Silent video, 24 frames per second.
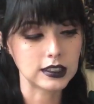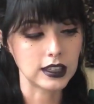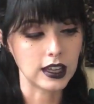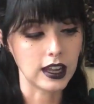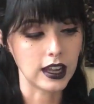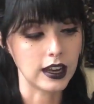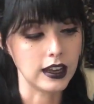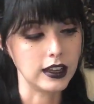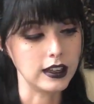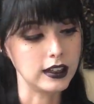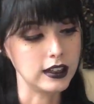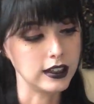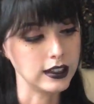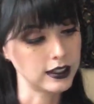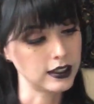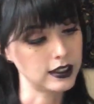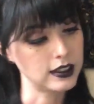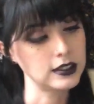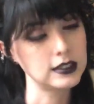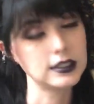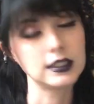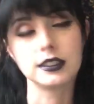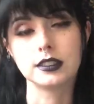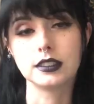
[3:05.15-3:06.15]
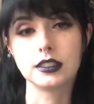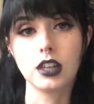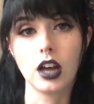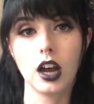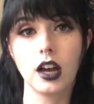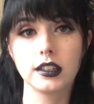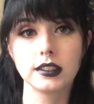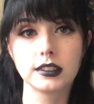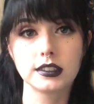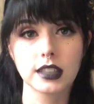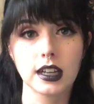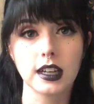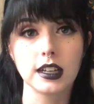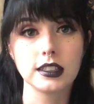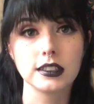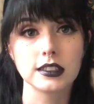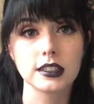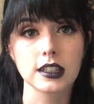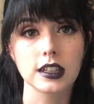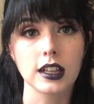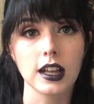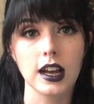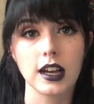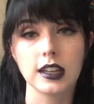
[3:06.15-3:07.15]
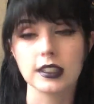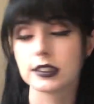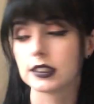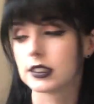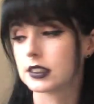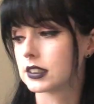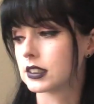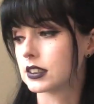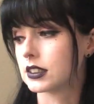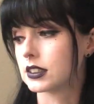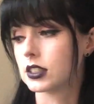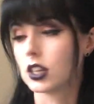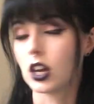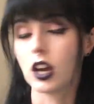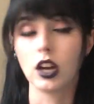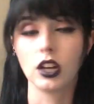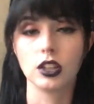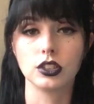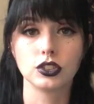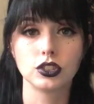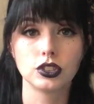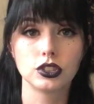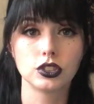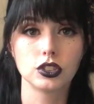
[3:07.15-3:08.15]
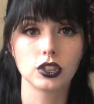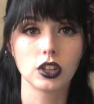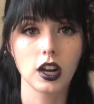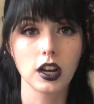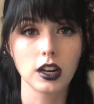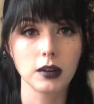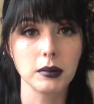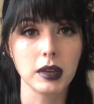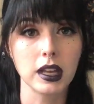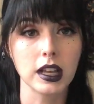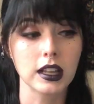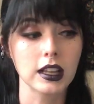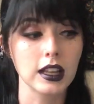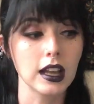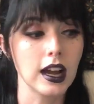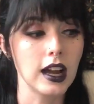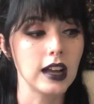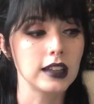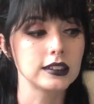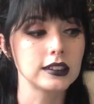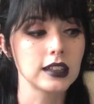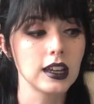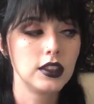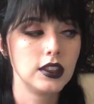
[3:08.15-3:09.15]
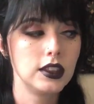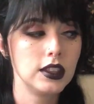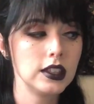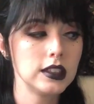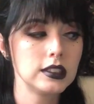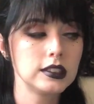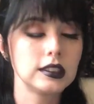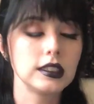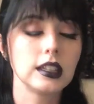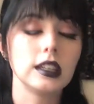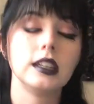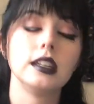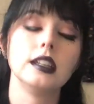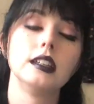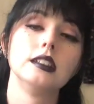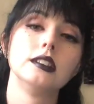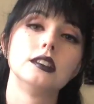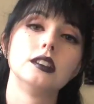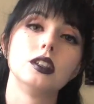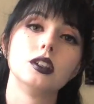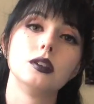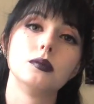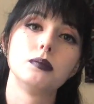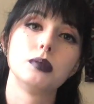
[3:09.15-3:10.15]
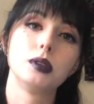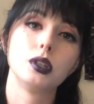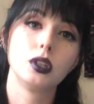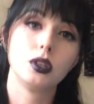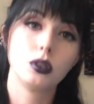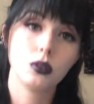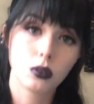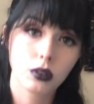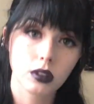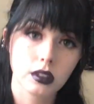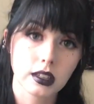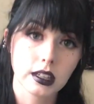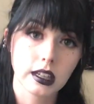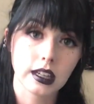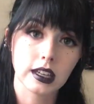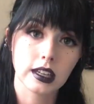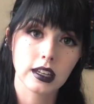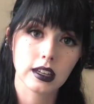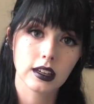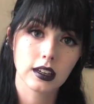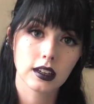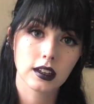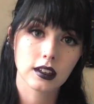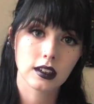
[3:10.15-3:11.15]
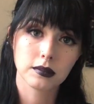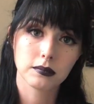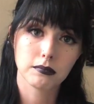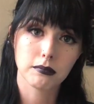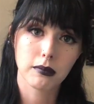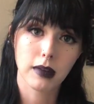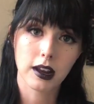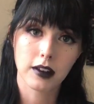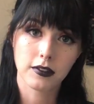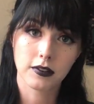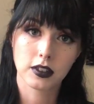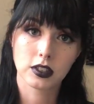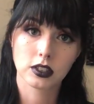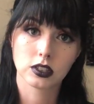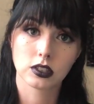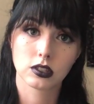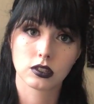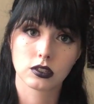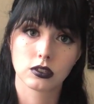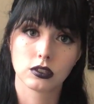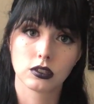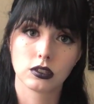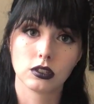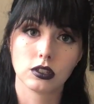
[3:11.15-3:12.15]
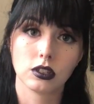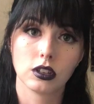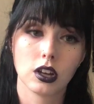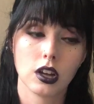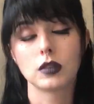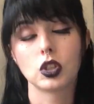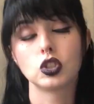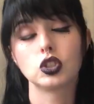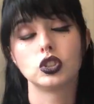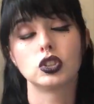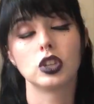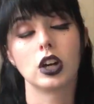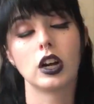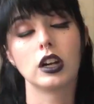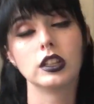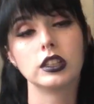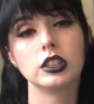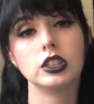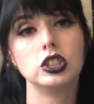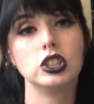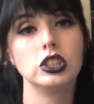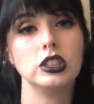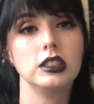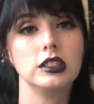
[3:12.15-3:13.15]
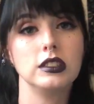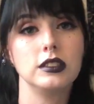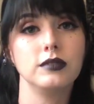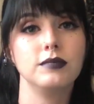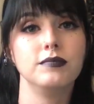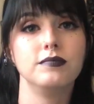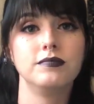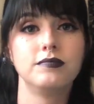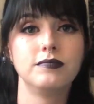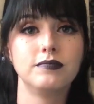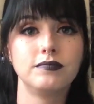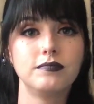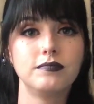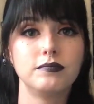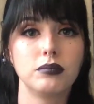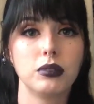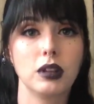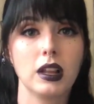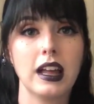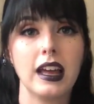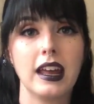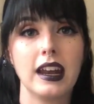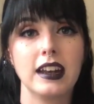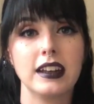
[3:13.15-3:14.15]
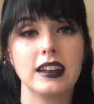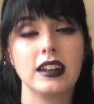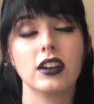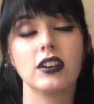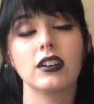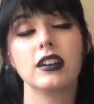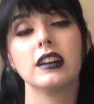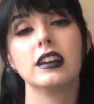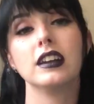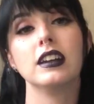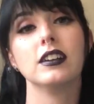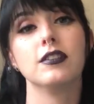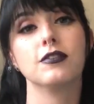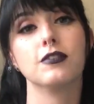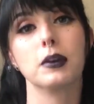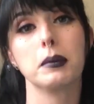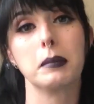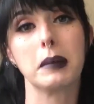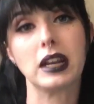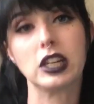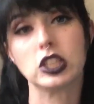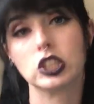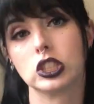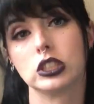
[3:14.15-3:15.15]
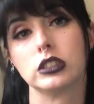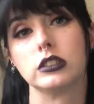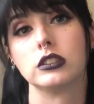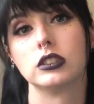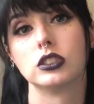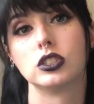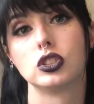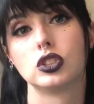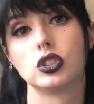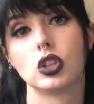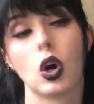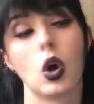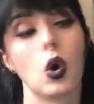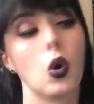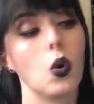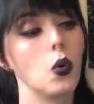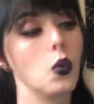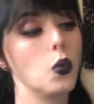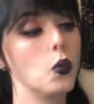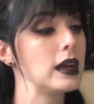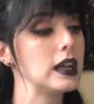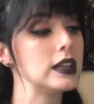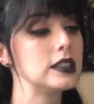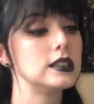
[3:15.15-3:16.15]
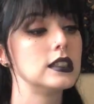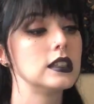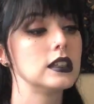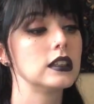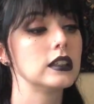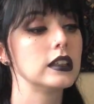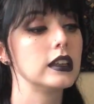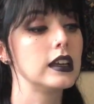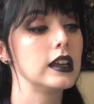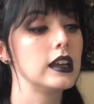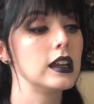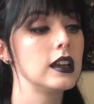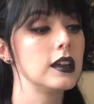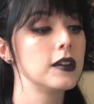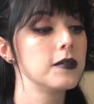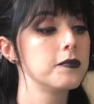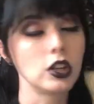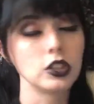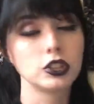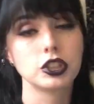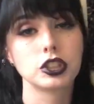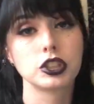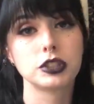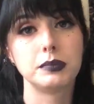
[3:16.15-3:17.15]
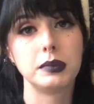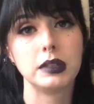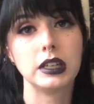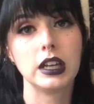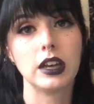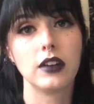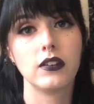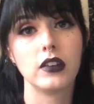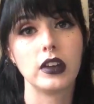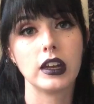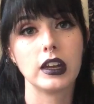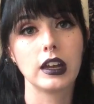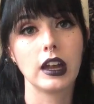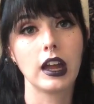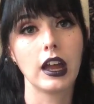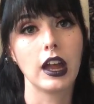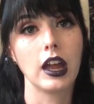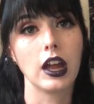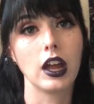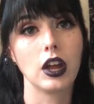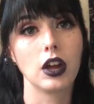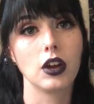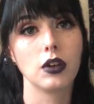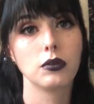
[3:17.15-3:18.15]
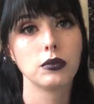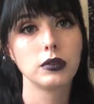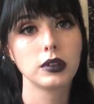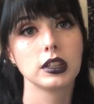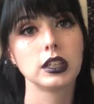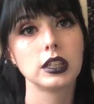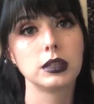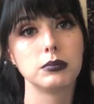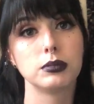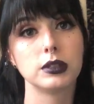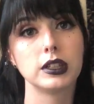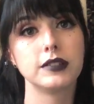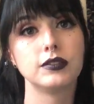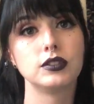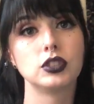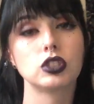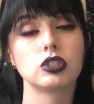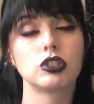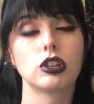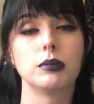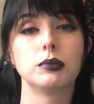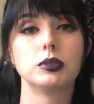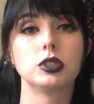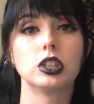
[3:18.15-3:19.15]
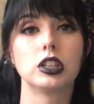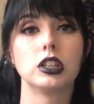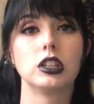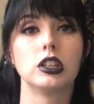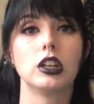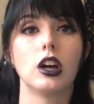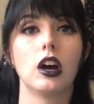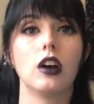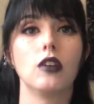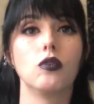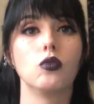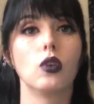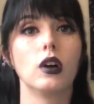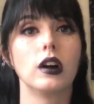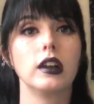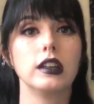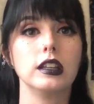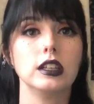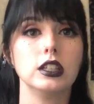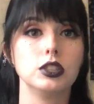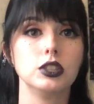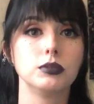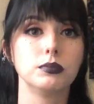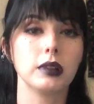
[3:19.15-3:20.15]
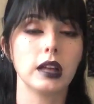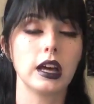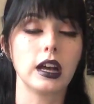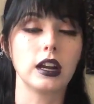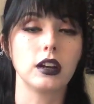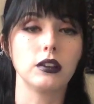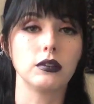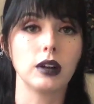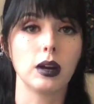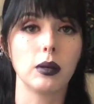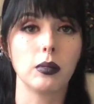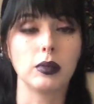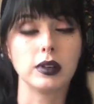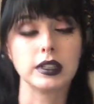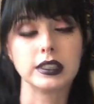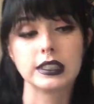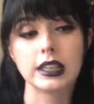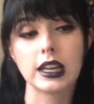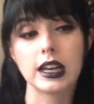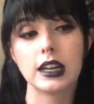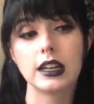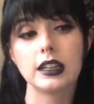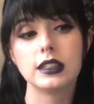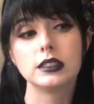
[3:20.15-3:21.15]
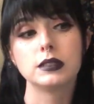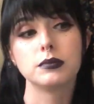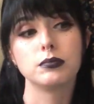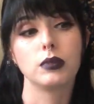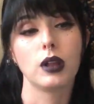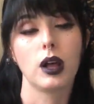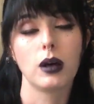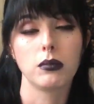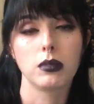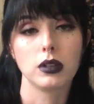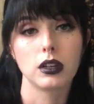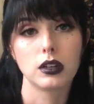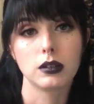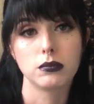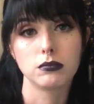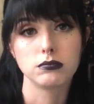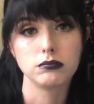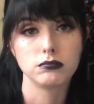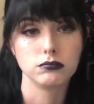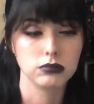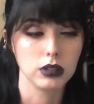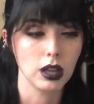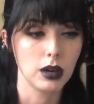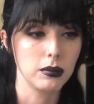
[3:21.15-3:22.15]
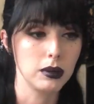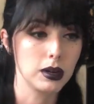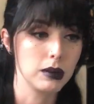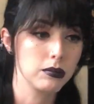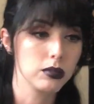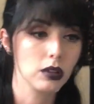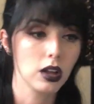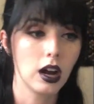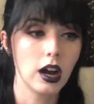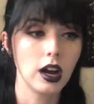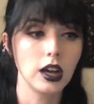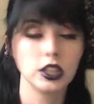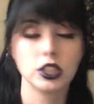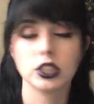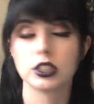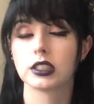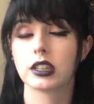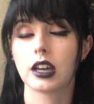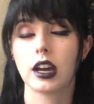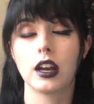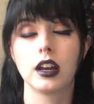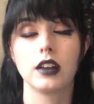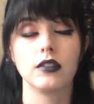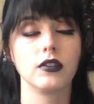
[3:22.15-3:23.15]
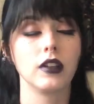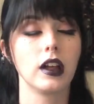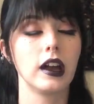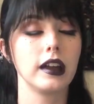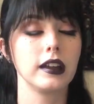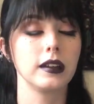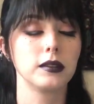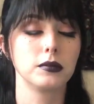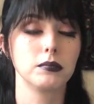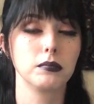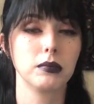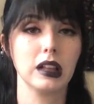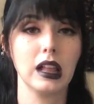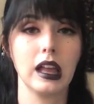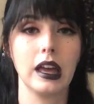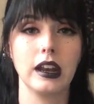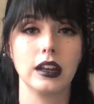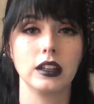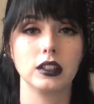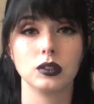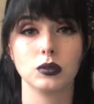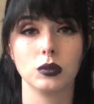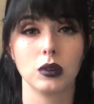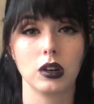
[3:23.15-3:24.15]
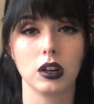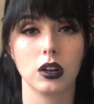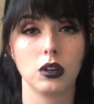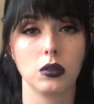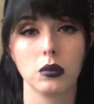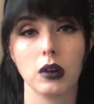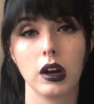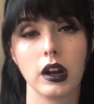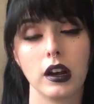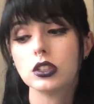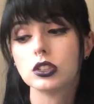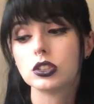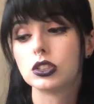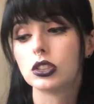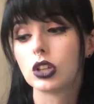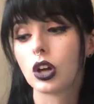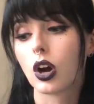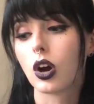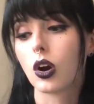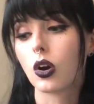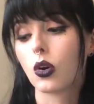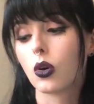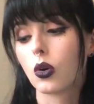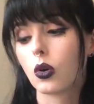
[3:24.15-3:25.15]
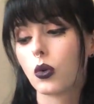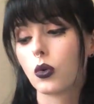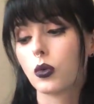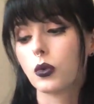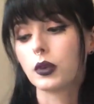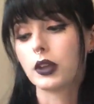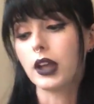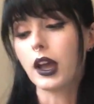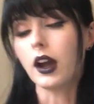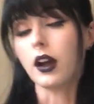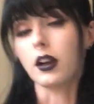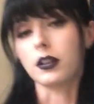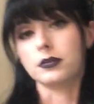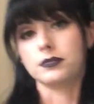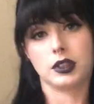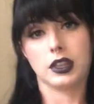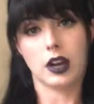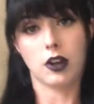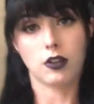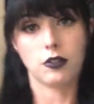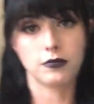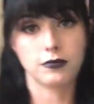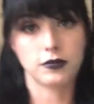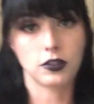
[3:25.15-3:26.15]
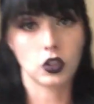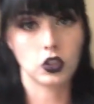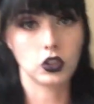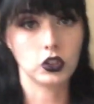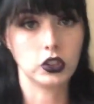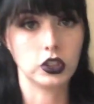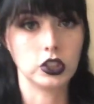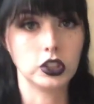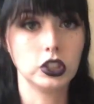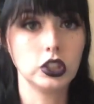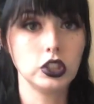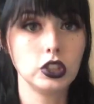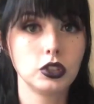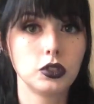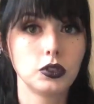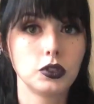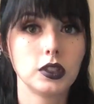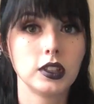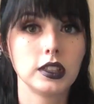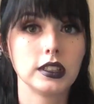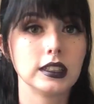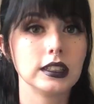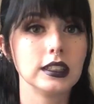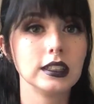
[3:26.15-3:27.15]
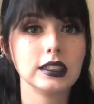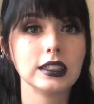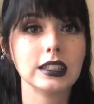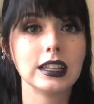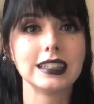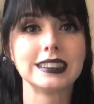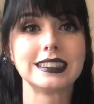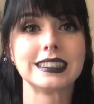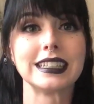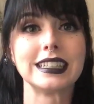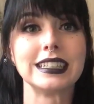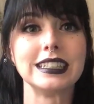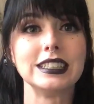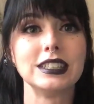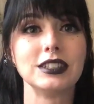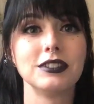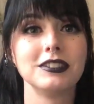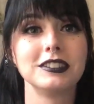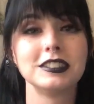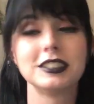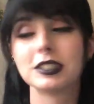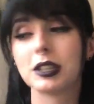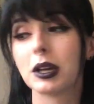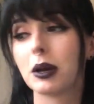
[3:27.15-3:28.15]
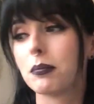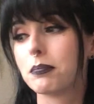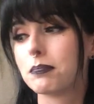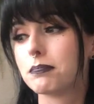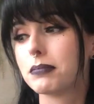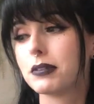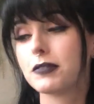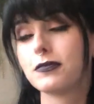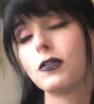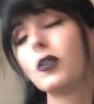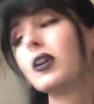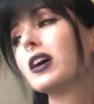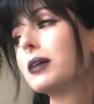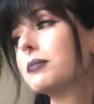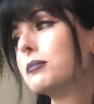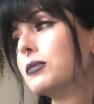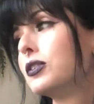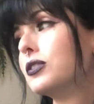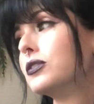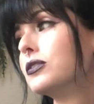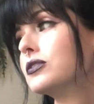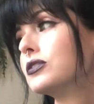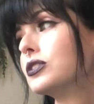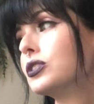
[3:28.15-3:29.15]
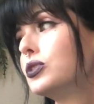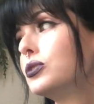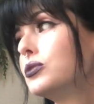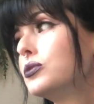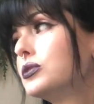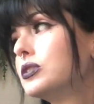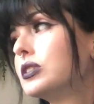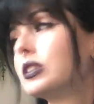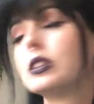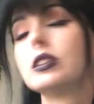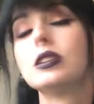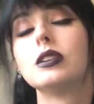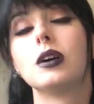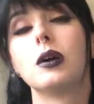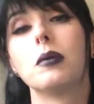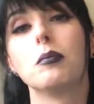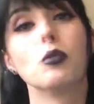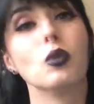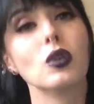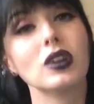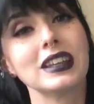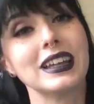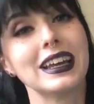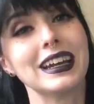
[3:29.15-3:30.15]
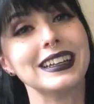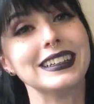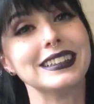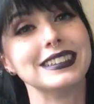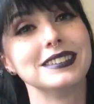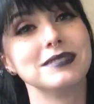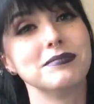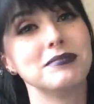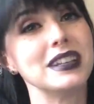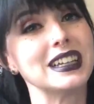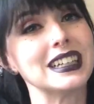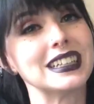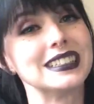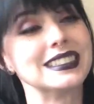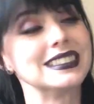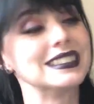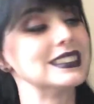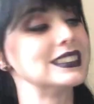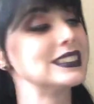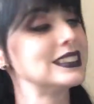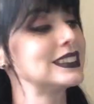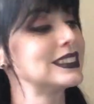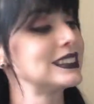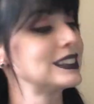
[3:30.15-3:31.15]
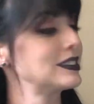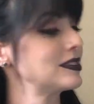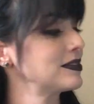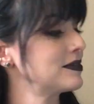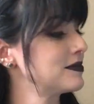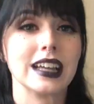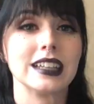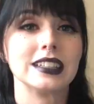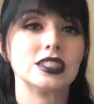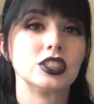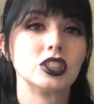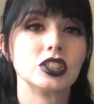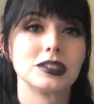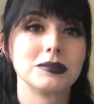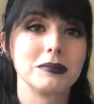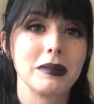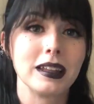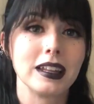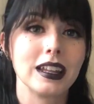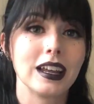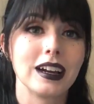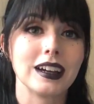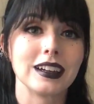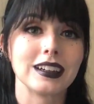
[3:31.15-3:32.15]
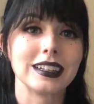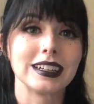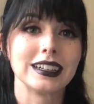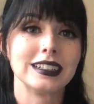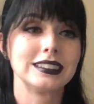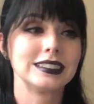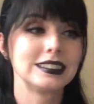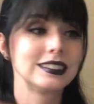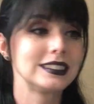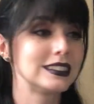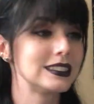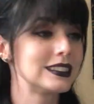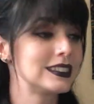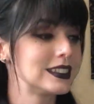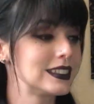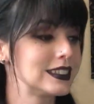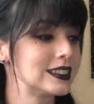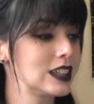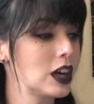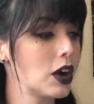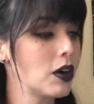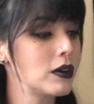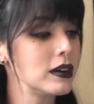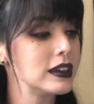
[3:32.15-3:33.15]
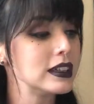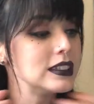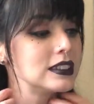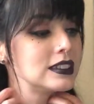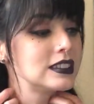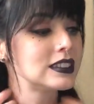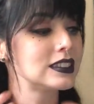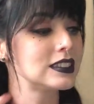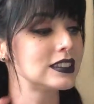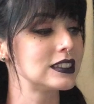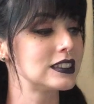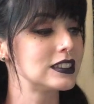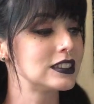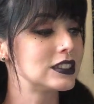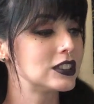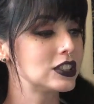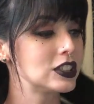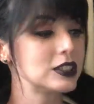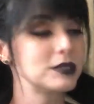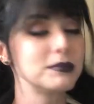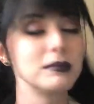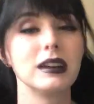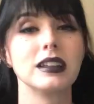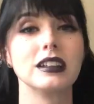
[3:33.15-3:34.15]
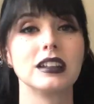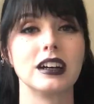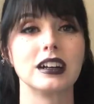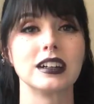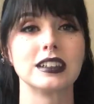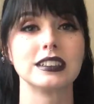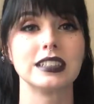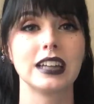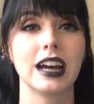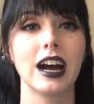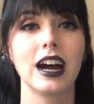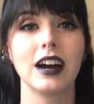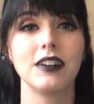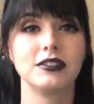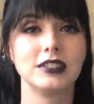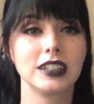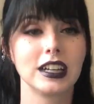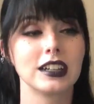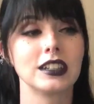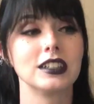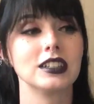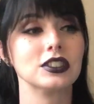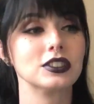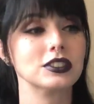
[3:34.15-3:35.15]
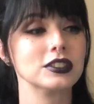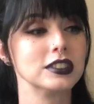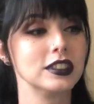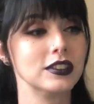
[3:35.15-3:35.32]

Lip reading: And this is not science class, this is not astronomy class, this is purely metaphysical astrology planetary information. So basically, I'll just be giving a really brief description of what each planet represents, blah blah blah blah blah blah, just kind of like Planets 101. So yeah, without further ado, let's get into this before I lose more light, because that's just my luck. It's always just my luck to have technical